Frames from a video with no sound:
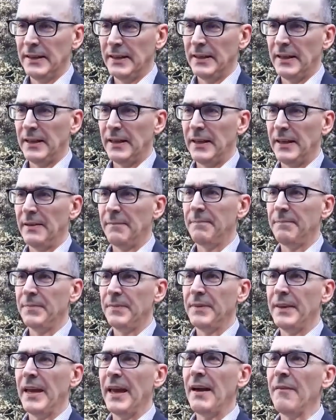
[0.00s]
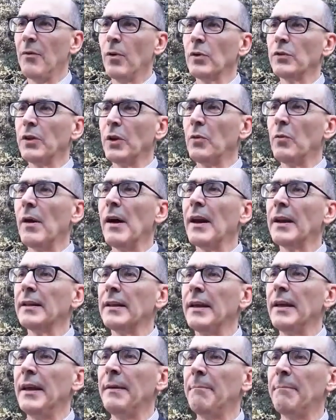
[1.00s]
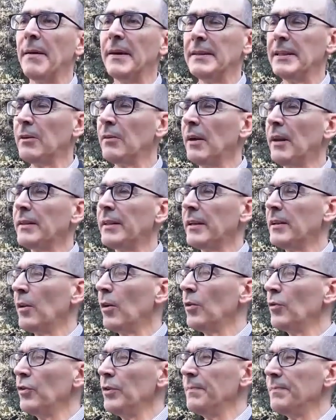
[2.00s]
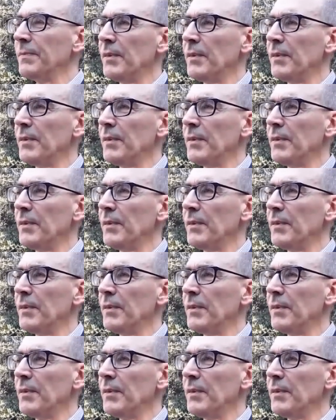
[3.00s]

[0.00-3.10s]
uh, they have also acquired a particular technology